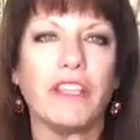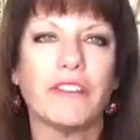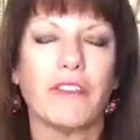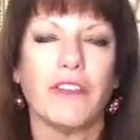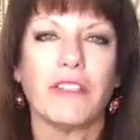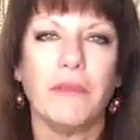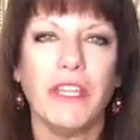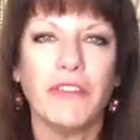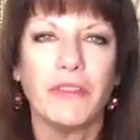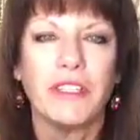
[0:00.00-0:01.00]
So there's some
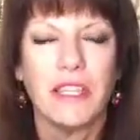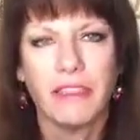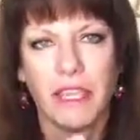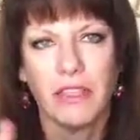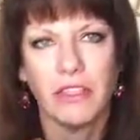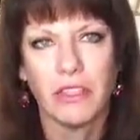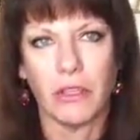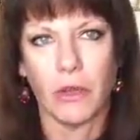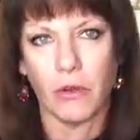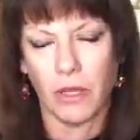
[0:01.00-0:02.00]
interesting things to
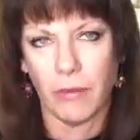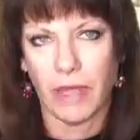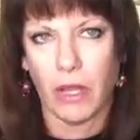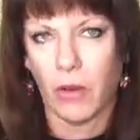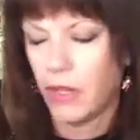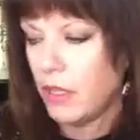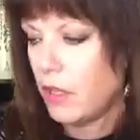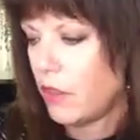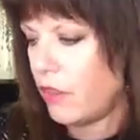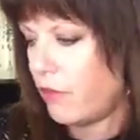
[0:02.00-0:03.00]
note about
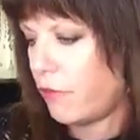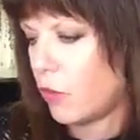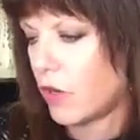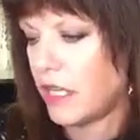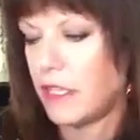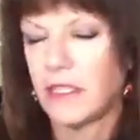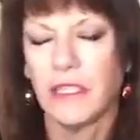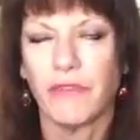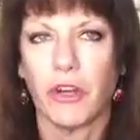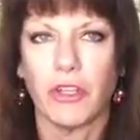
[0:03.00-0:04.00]
the 40s
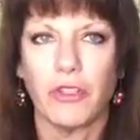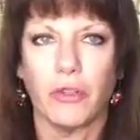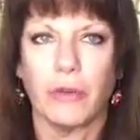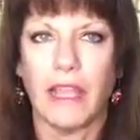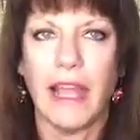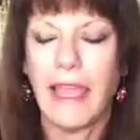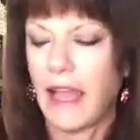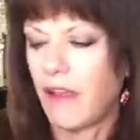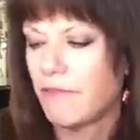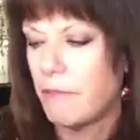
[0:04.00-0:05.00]
as far as jewelry. I
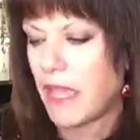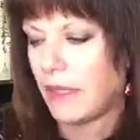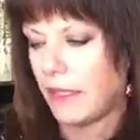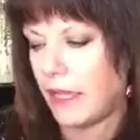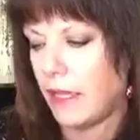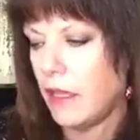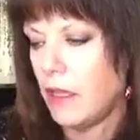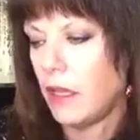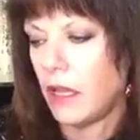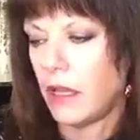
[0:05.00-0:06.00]
have mainly
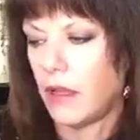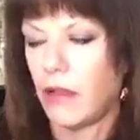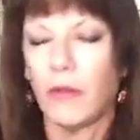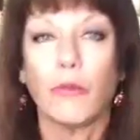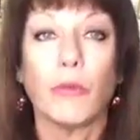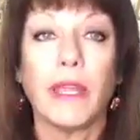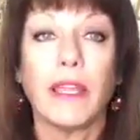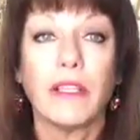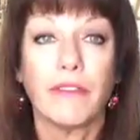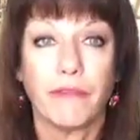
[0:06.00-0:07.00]

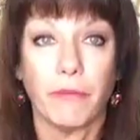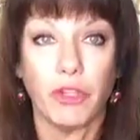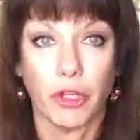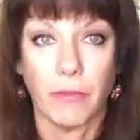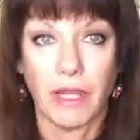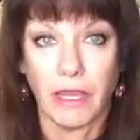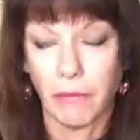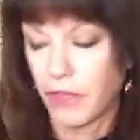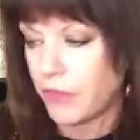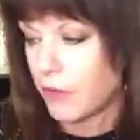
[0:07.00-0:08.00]
rings from Germany,
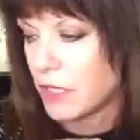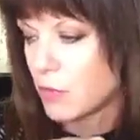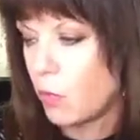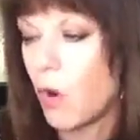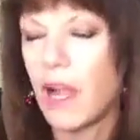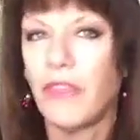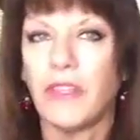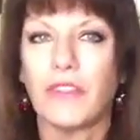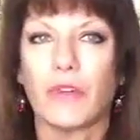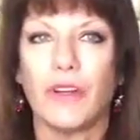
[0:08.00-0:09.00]
but there is one
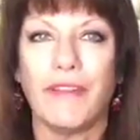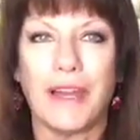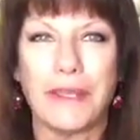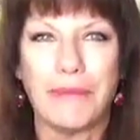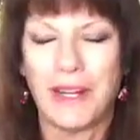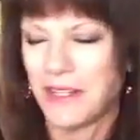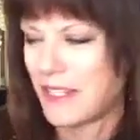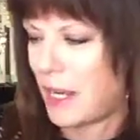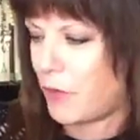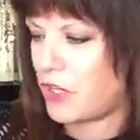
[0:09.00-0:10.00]
that's sort of out of the box
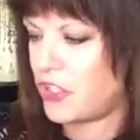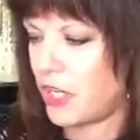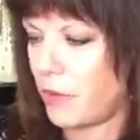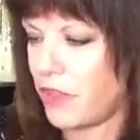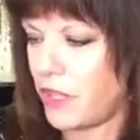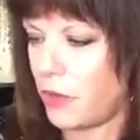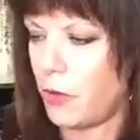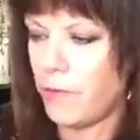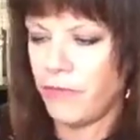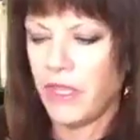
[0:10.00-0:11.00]
that I want to share with
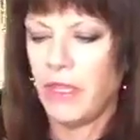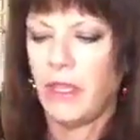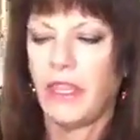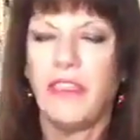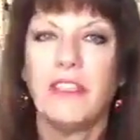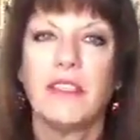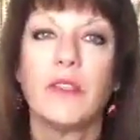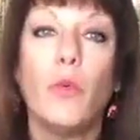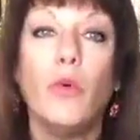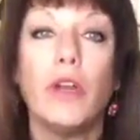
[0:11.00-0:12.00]
you. And this
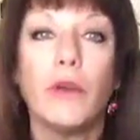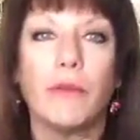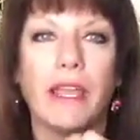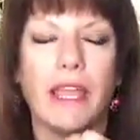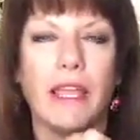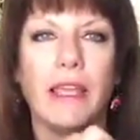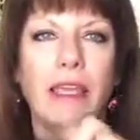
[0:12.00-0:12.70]
is a wood ring.